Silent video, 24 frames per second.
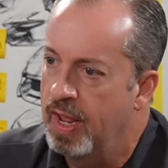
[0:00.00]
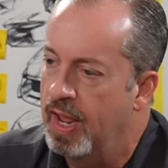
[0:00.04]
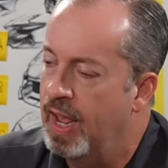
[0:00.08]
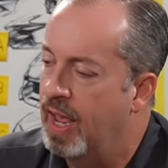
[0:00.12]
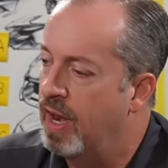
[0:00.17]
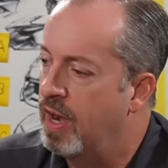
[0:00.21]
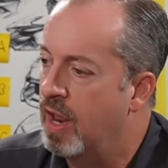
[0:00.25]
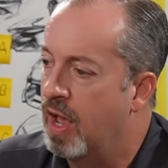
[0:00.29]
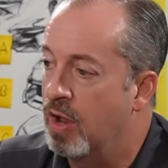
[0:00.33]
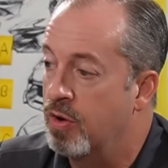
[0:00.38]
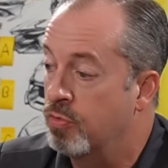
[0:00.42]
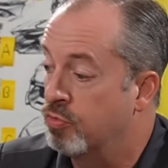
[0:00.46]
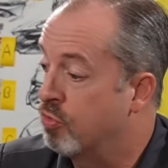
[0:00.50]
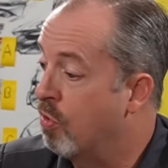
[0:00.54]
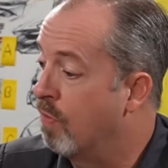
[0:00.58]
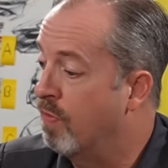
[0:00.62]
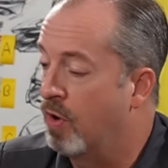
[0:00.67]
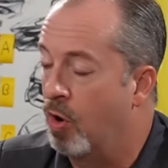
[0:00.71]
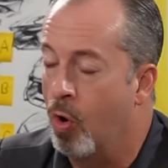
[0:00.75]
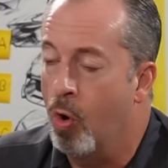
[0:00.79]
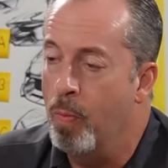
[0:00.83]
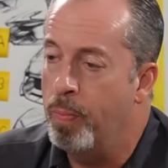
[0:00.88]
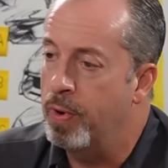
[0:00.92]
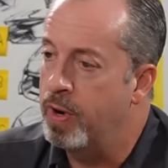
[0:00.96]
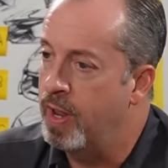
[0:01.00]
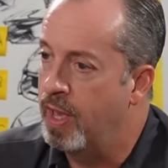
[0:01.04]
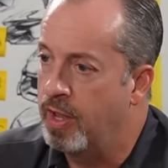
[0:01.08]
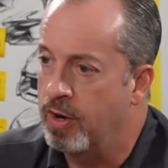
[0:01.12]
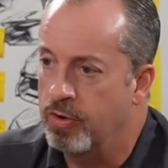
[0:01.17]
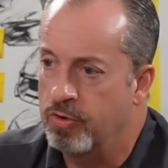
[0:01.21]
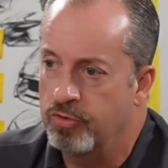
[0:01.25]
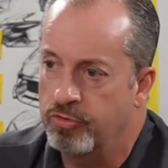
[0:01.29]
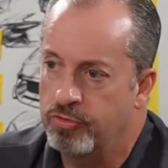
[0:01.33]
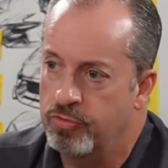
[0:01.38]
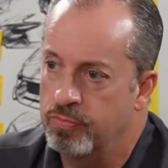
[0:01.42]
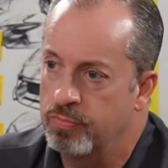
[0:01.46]
And I drove it open
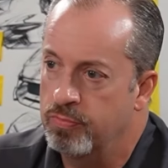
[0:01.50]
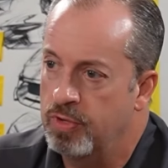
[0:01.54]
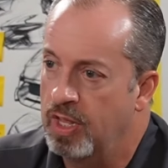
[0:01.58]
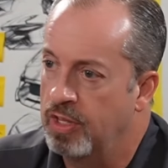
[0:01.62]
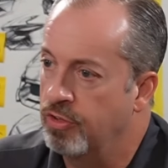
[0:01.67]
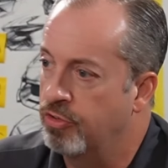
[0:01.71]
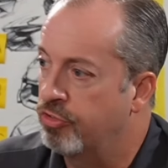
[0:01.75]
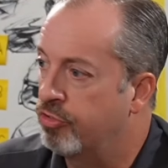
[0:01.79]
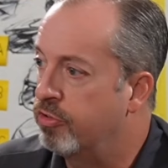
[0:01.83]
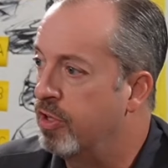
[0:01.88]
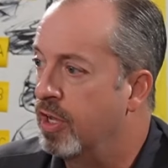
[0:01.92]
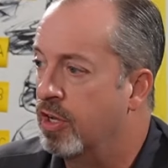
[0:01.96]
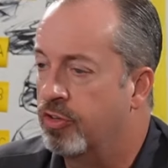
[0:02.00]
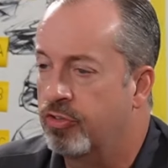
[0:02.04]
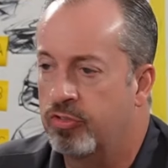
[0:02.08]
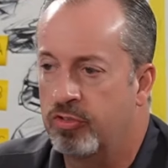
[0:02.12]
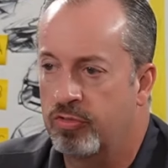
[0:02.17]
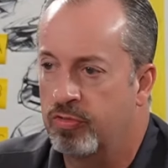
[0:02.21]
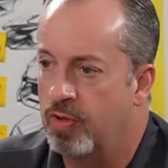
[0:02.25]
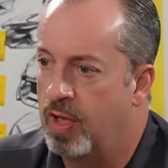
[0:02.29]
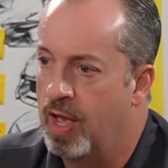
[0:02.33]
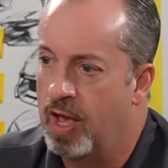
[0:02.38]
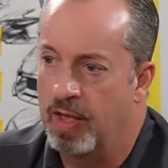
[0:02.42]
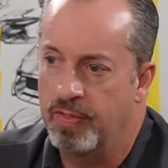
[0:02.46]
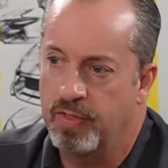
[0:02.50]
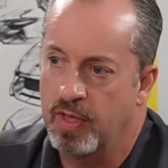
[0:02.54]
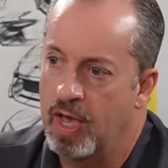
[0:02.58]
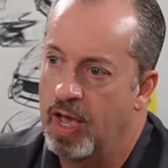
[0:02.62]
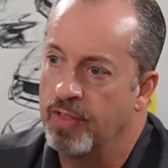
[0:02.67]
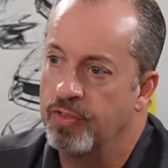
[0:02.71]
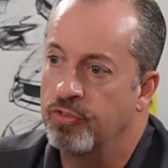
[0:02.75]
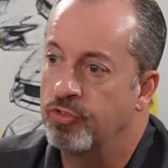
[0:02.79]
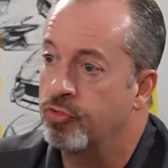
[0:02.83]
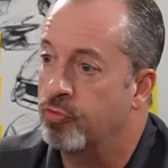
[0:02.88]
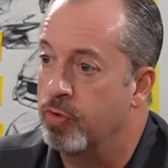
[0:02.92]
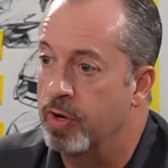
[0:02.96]
headers and slicks on
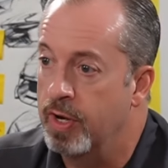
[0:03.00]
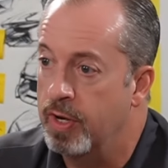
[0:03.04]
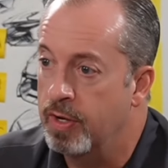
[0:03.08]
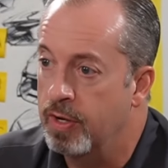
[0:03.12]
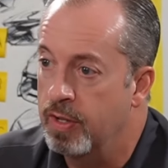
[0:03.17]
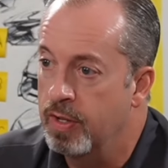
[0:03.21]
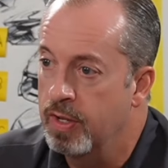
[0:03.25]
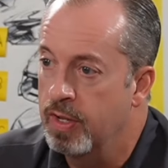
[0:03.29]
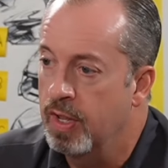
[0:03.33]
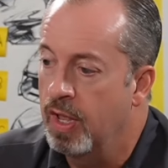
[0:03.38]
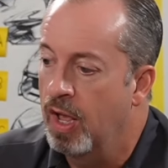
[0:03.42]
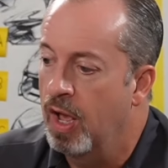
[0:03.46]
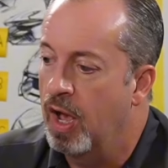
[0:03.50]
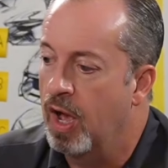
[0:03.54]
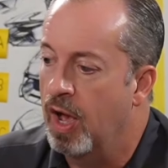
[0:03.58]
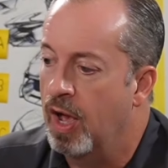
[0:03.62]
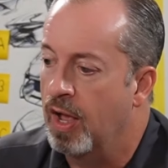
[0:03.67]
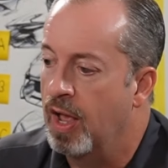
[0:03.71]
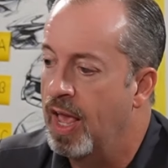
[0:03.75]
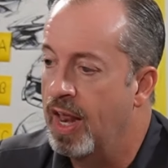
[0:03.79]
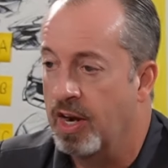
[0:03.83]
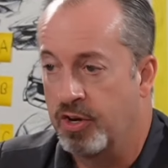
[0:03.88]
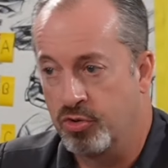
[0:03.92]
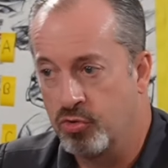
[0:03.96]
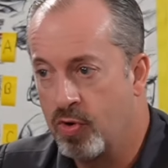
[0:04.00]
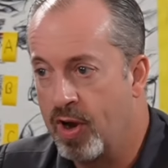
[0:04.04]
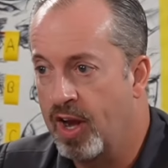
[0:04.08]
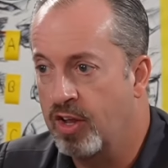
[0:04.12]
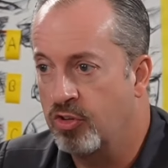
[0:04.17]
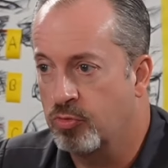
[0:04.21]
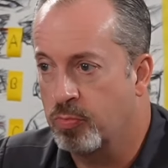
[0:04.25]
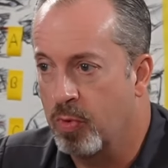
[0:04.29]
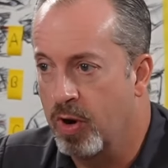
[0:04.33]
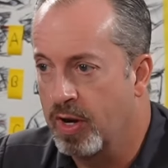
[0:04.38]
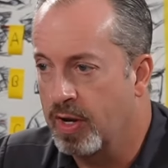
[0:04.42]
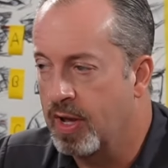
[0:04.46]
the street. Had a
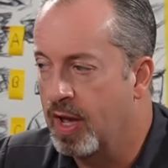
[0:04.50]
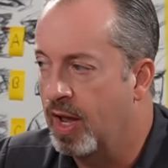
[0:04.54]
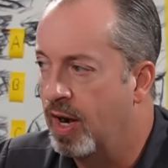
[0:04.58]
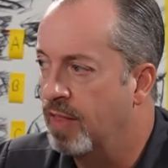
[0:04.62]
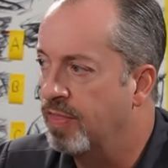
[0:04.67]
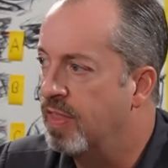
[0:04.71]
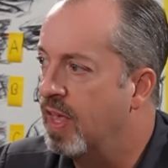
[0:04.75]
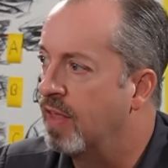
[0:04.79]
trans brake on it.